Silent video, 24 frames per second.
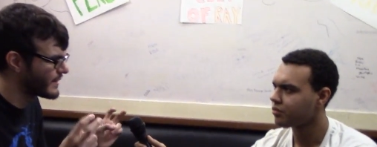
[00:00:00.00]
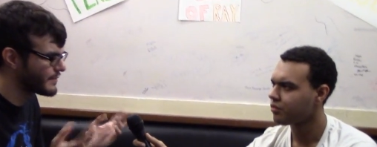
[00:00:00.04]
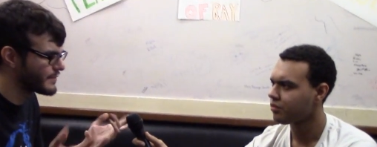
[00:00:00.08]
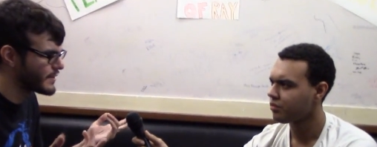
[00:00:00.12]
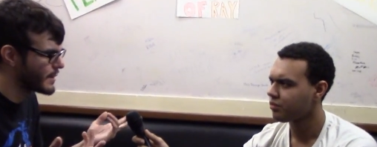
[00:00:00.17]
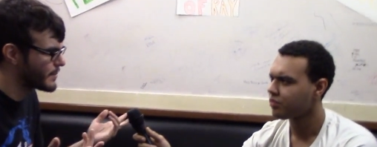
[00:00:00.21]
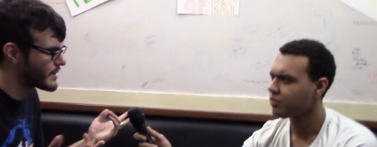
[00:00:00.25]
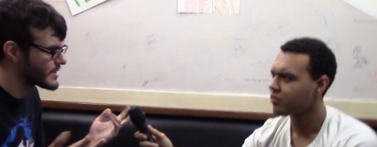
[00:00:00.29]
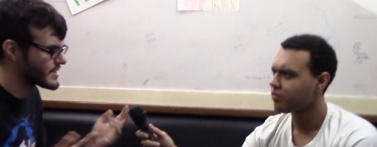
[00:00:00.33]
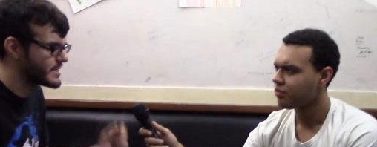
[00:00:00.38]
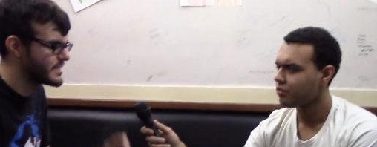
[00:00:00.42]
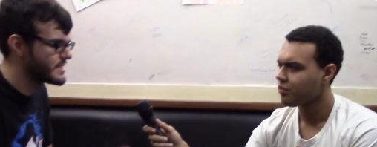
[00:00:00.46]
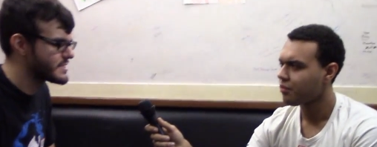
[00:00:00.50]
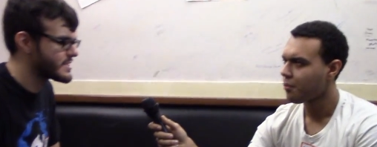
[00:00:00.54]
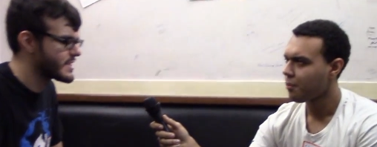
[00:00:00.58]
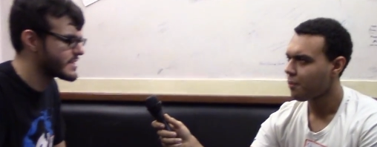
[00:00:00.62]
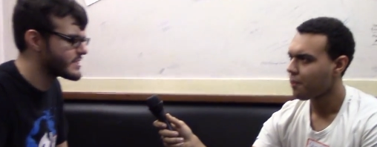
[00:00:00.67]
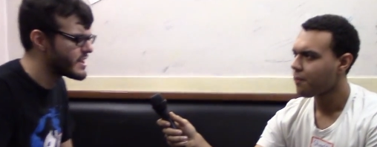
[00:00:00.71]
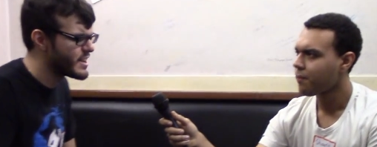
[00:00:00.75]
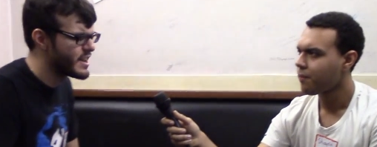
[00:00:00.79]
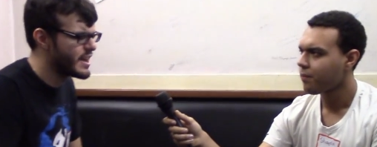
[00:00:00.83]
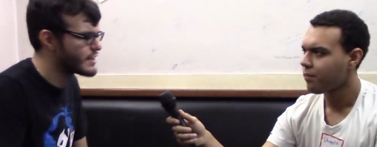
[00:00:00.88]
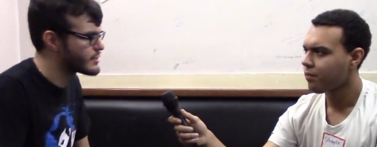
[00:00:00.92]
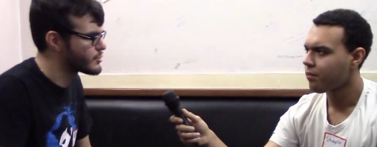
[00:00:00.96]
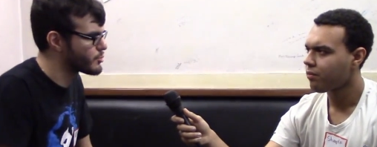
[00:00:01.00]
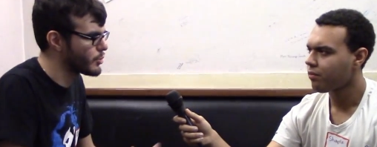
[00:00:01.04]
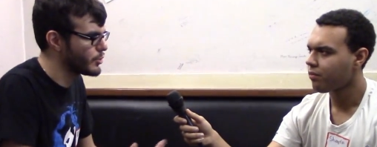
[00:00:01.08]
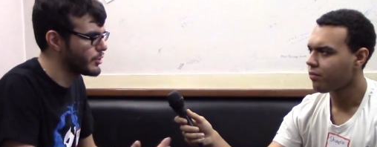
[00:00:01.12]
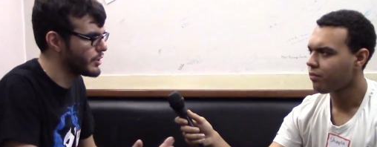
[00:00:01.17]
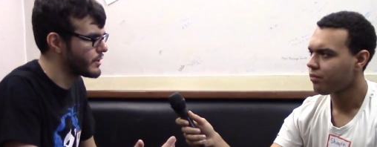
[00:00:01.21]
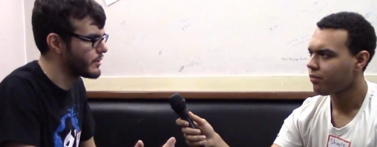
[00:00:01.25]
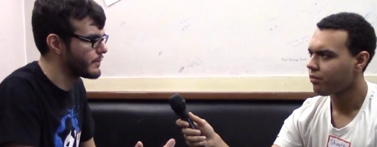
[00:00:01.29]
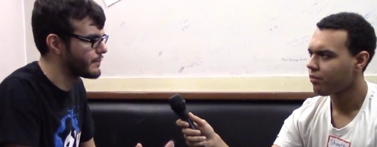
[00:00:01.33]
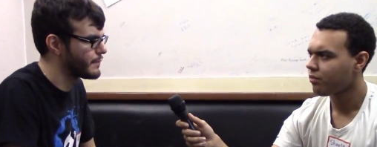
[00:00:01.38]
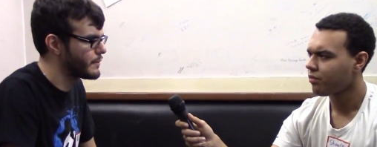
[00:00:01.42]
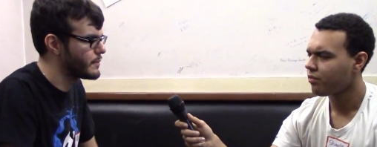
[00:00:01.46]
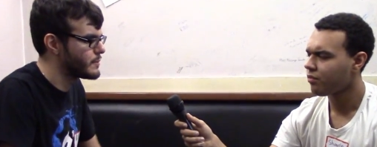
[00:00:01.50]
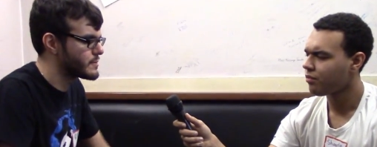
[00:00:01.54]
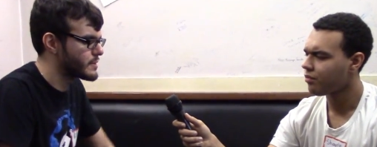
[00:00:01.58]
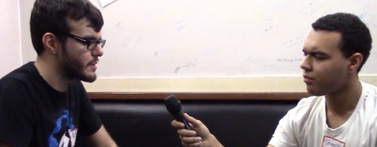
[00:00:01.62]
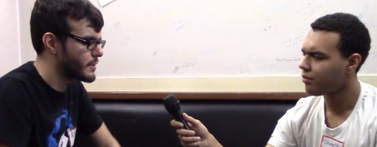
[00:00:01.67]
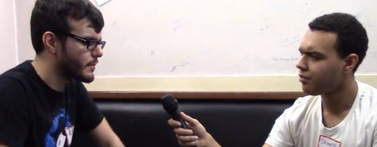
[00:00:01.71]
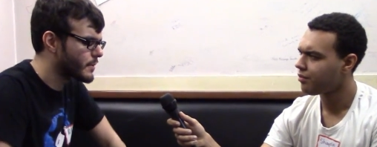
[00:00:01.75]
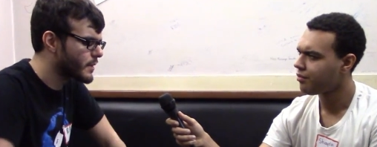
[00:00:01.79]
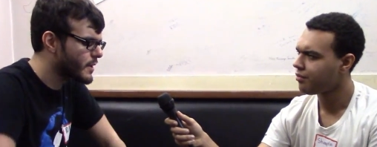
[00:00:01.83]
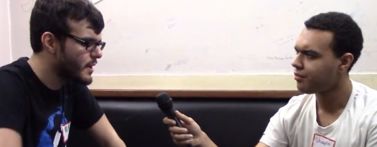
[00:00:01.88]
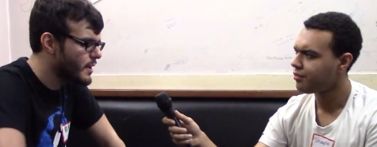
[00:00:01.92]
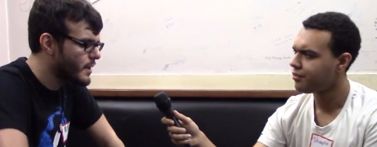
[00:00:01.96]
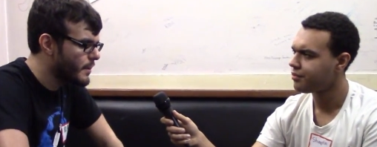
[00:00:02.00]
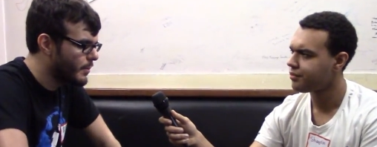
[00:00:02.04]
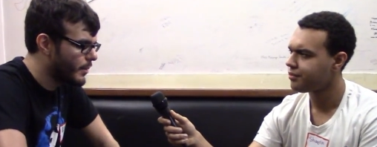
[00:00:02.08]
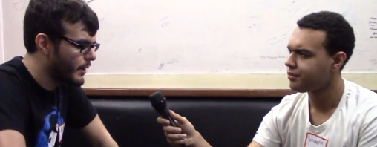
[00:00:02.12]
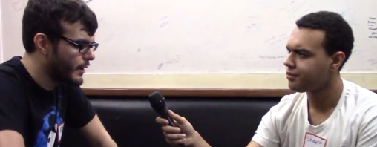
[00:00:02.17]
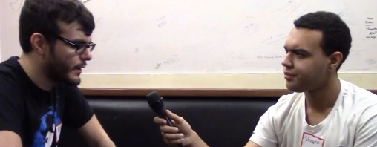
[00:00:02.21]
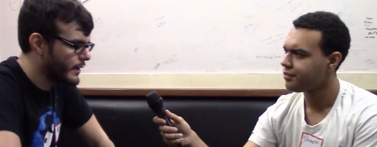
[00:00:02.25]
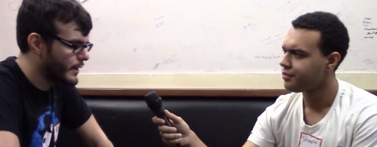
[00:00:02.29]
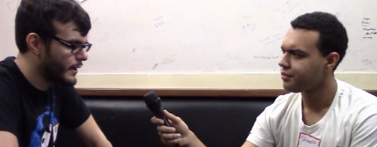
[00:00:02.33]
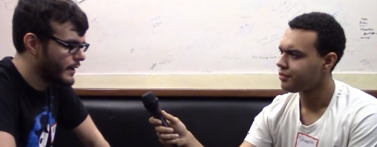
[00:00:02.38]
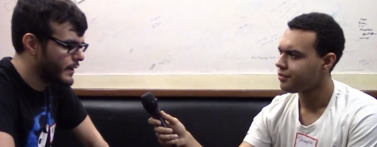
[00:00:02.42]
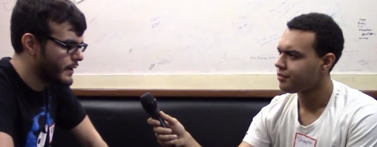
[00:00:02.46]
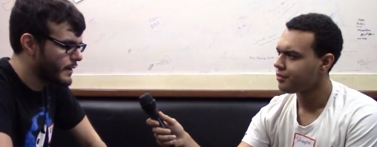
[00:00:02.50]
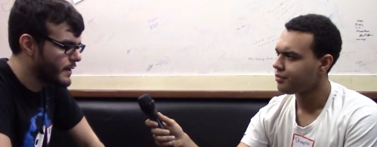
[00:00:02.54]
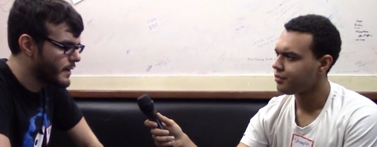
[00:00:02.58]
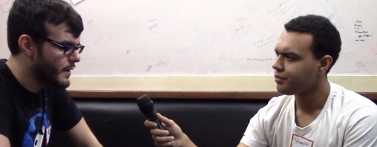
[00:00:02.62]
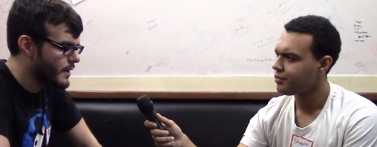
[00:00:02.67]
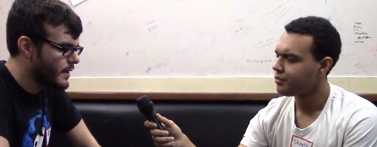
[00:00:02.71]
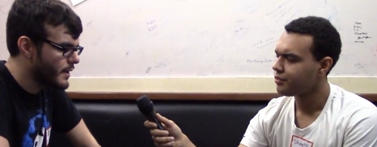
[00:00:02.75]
Speaker 1: If that makes any sense, it's really confusing. But uh,